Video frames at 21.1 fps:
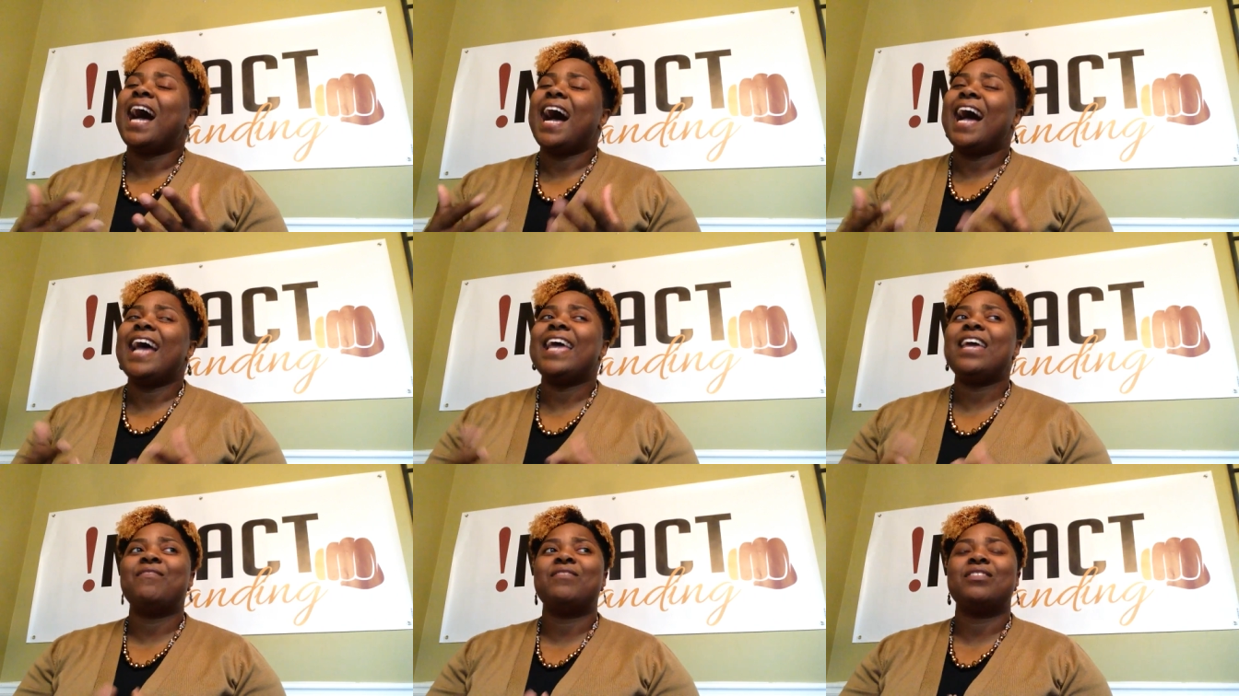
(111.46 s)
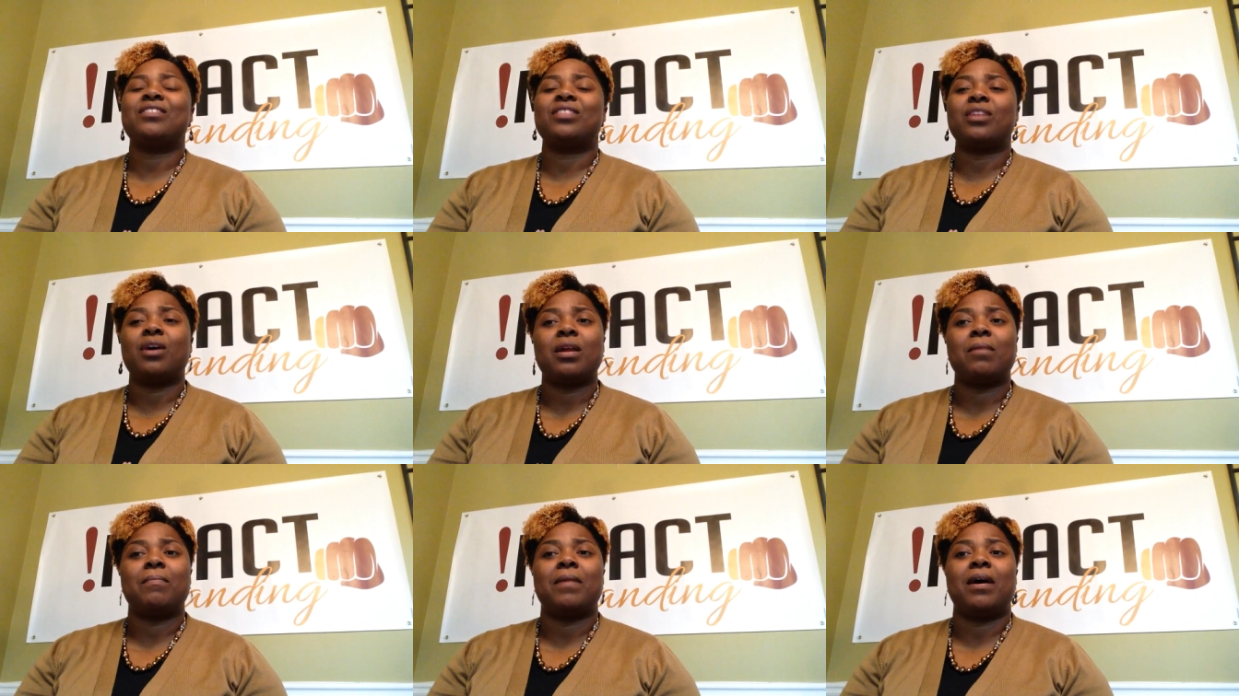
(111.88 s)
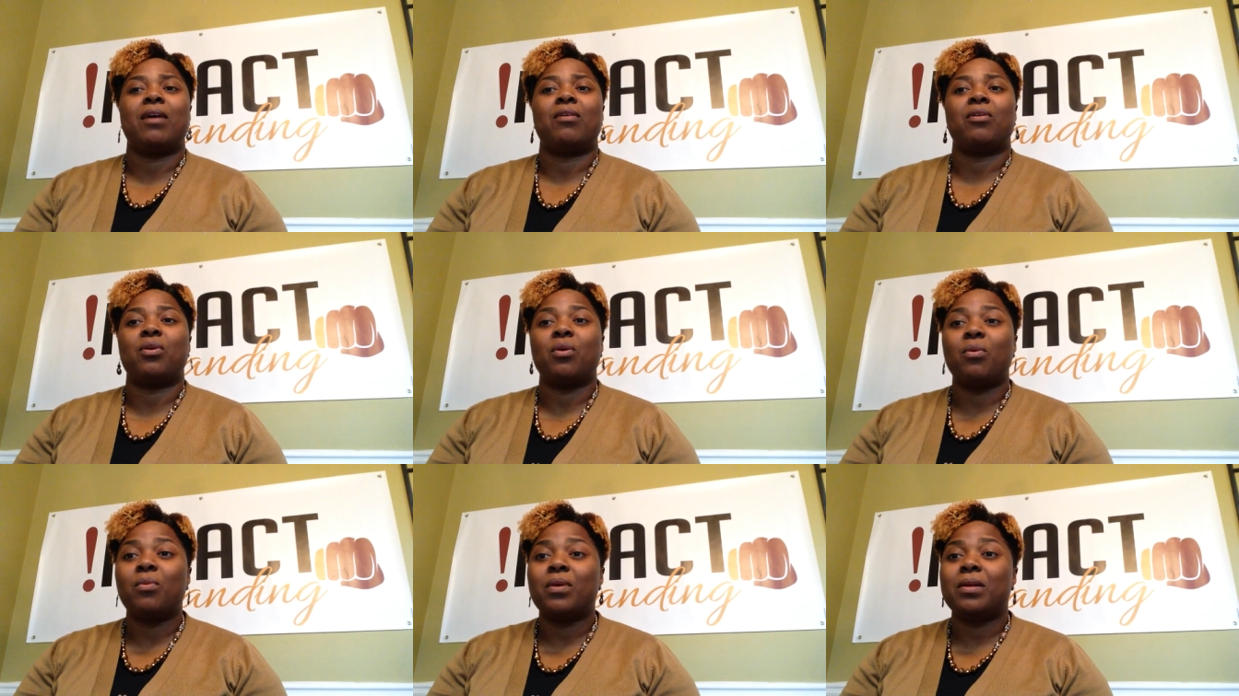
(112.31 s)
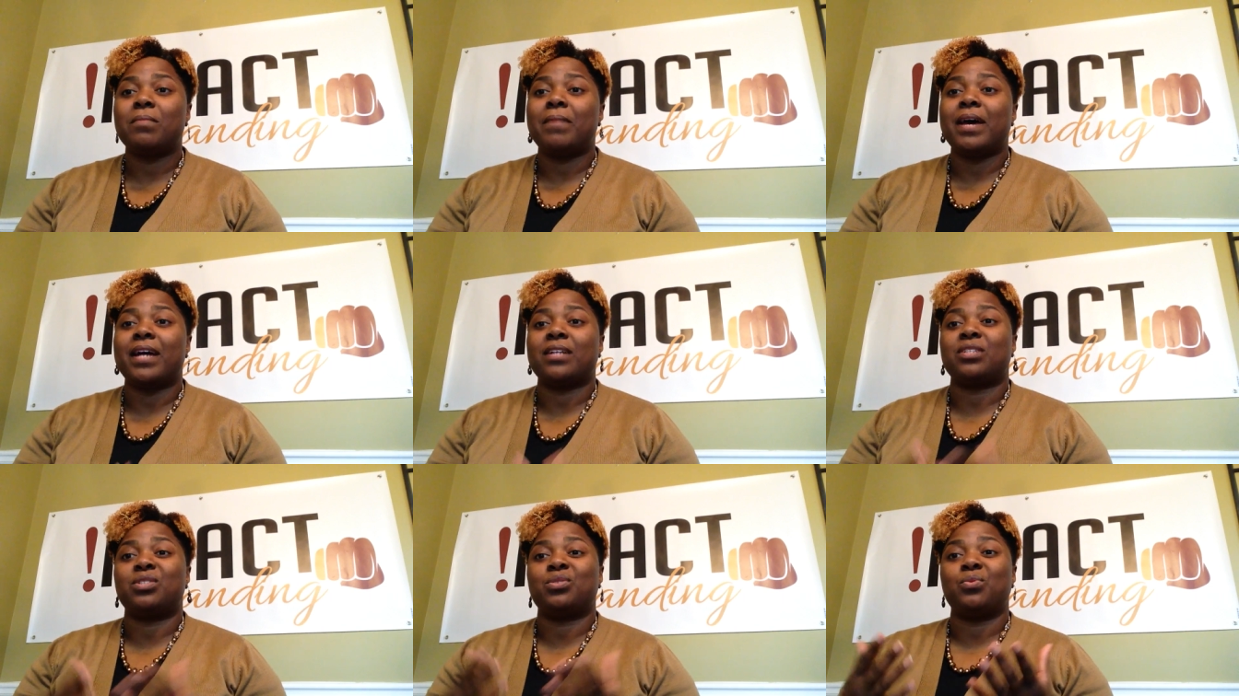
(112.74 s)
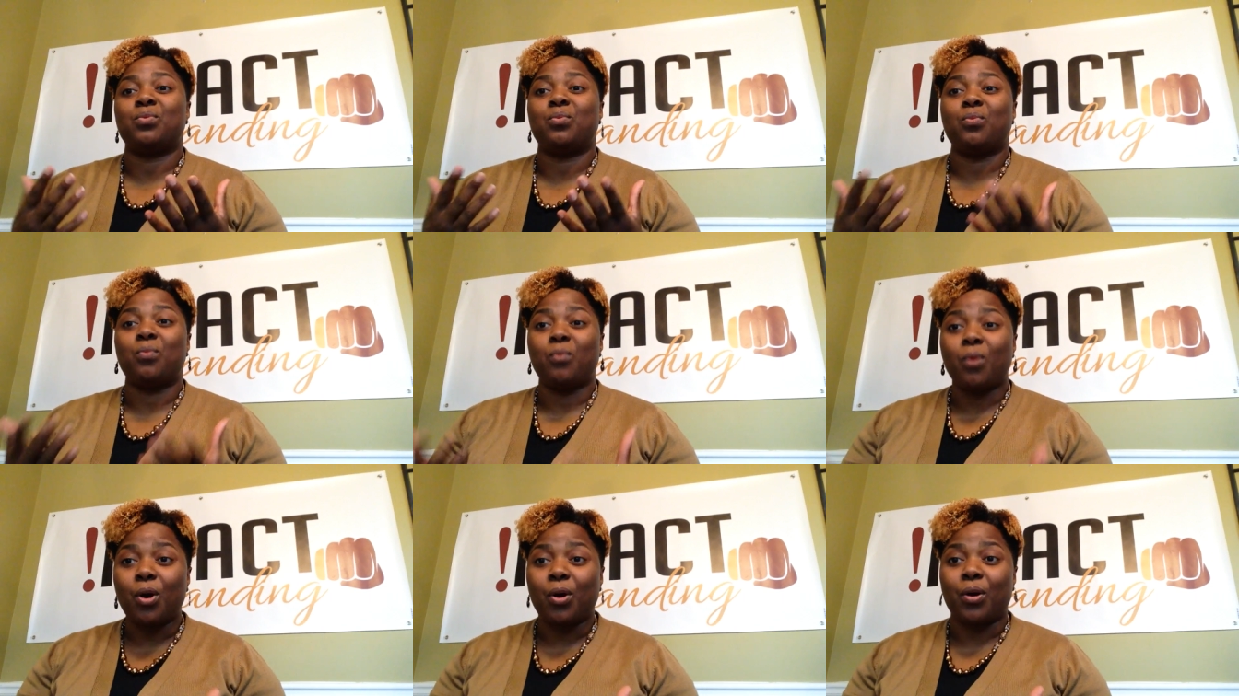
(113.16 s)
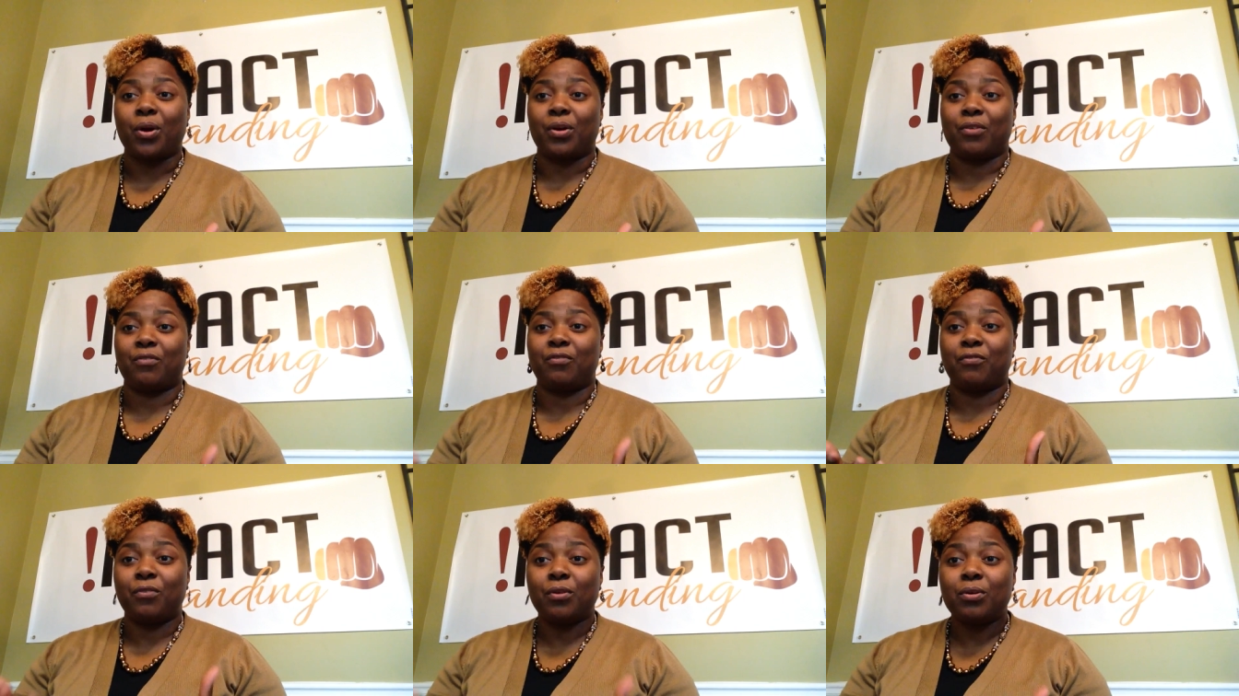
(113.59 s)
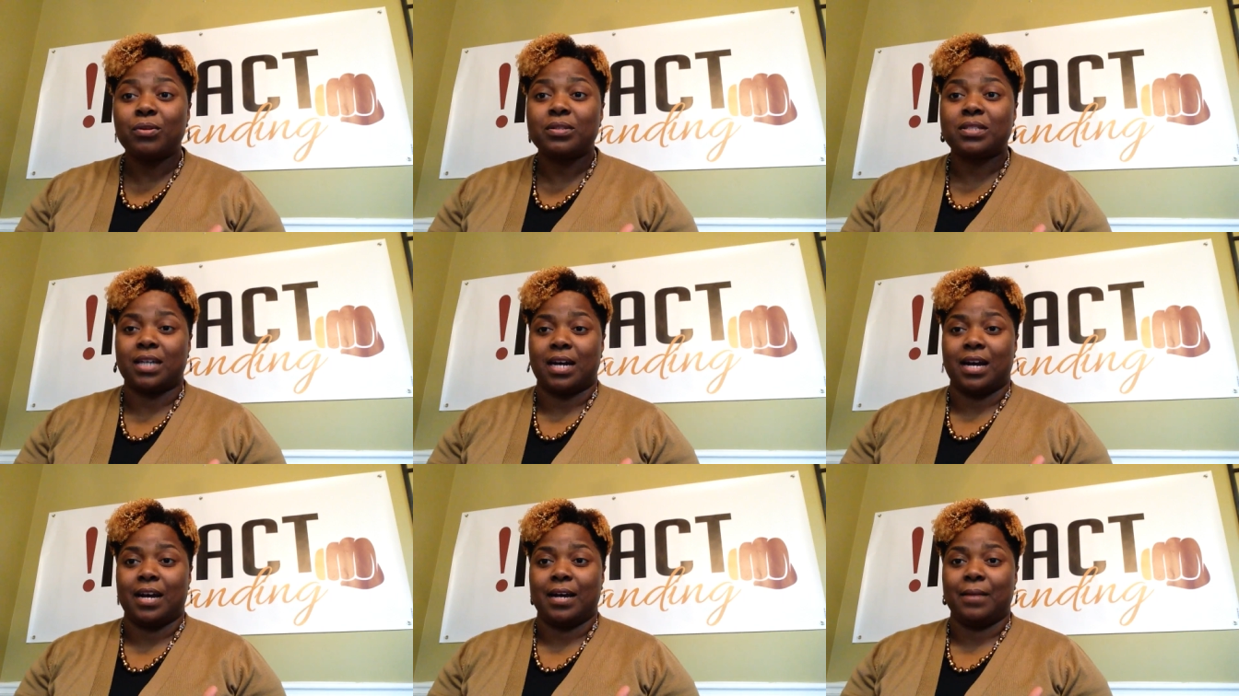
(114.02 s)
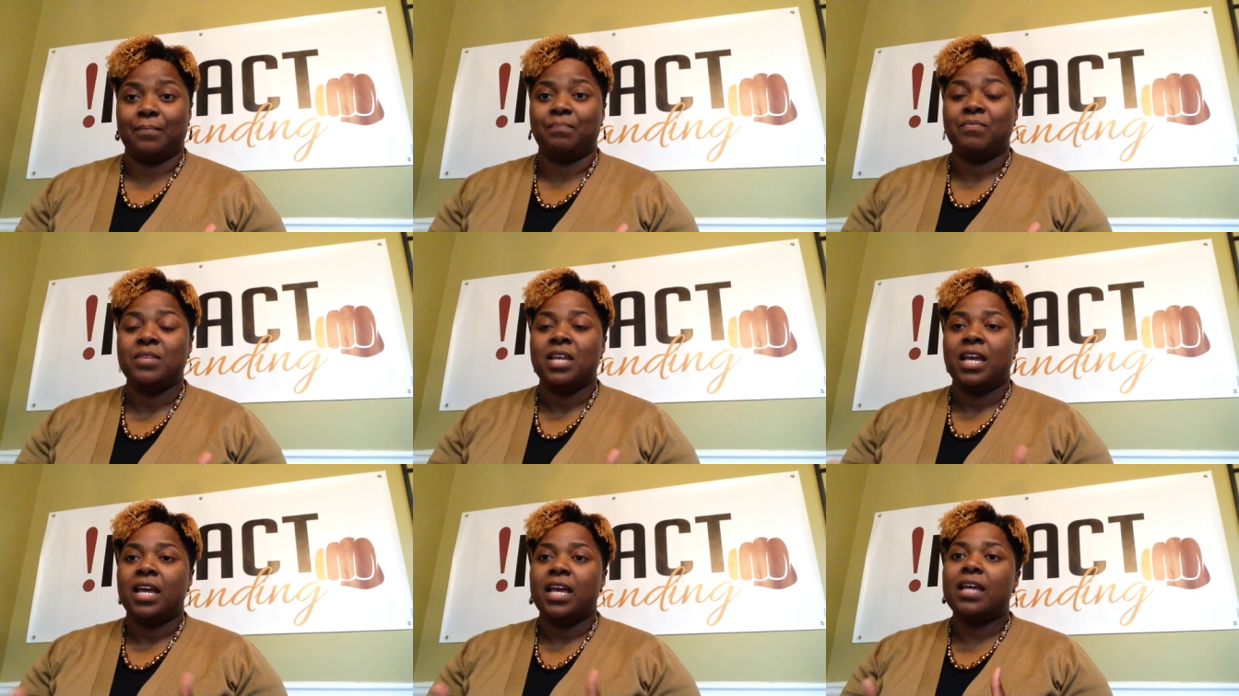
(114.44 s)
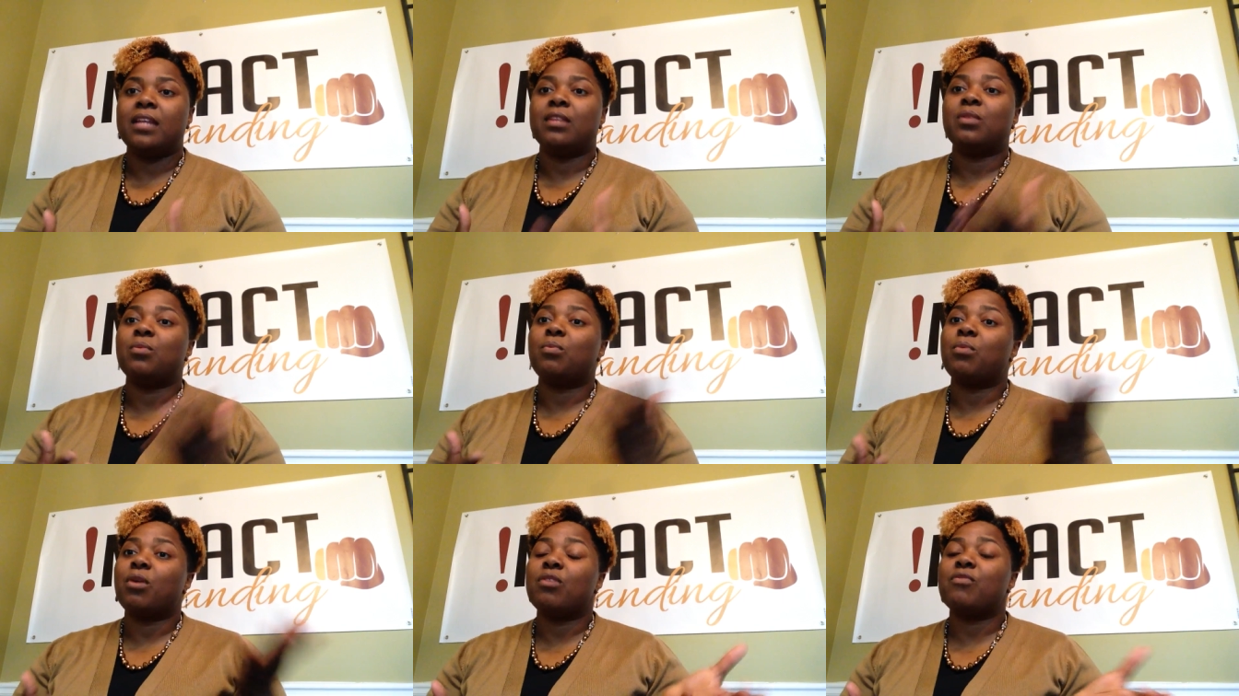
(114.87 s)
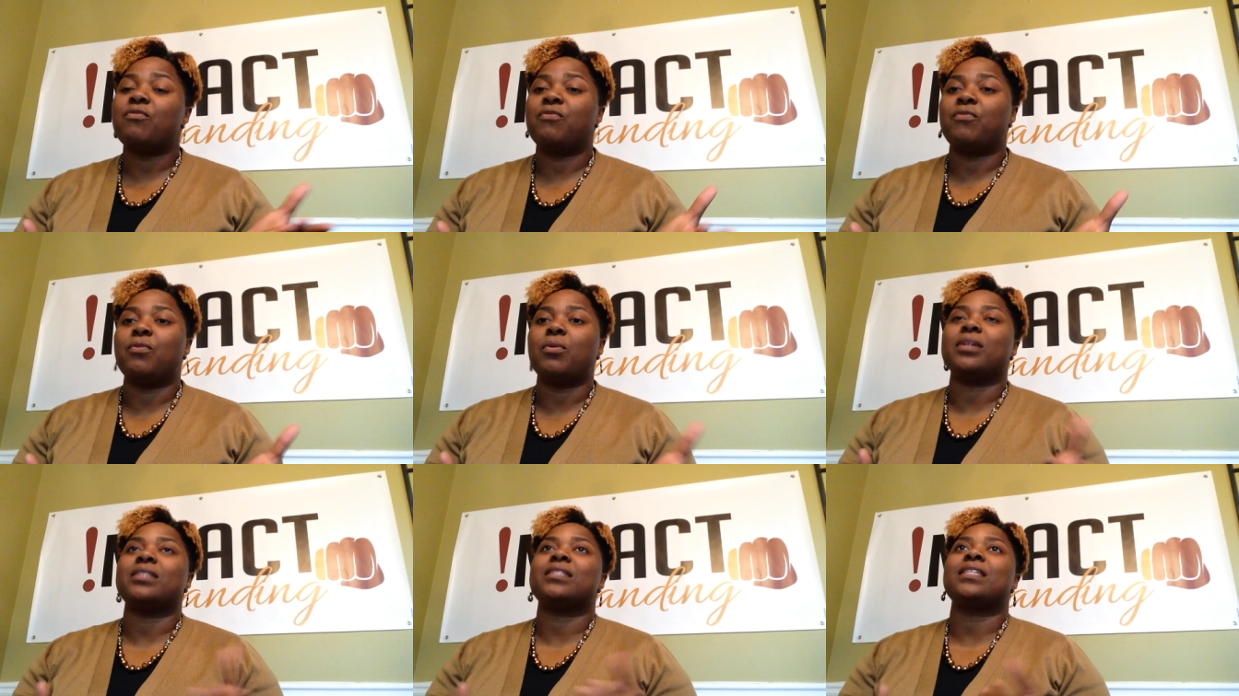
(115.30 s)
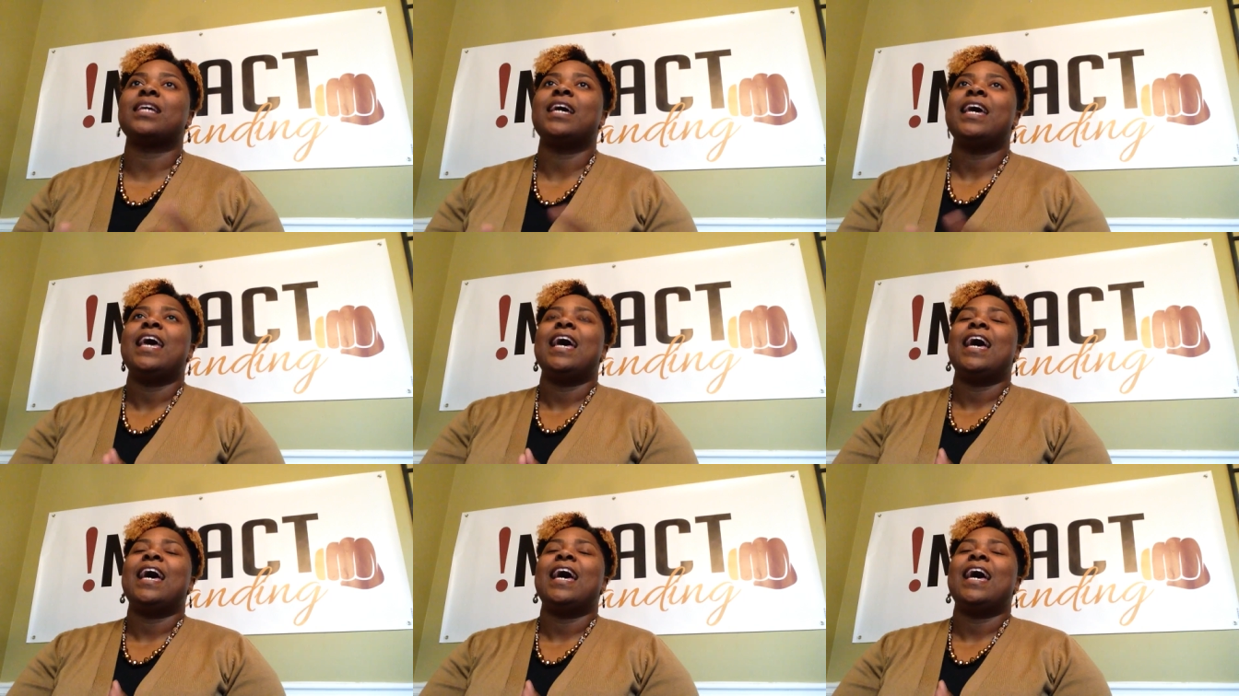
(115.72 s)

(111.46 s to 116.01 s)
I even thought about going back to work full time in the workforce.